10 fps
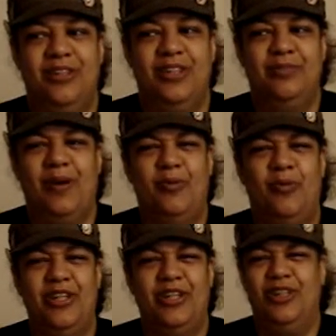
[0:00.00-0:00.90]
Think
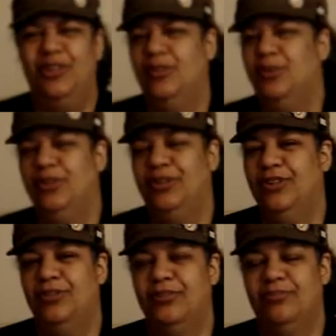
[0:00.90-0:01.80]
about what you would
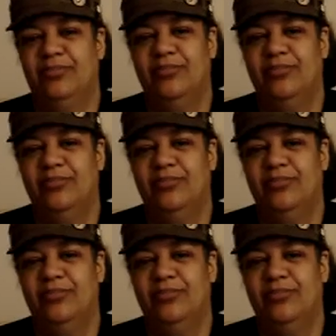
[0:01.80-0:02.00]
do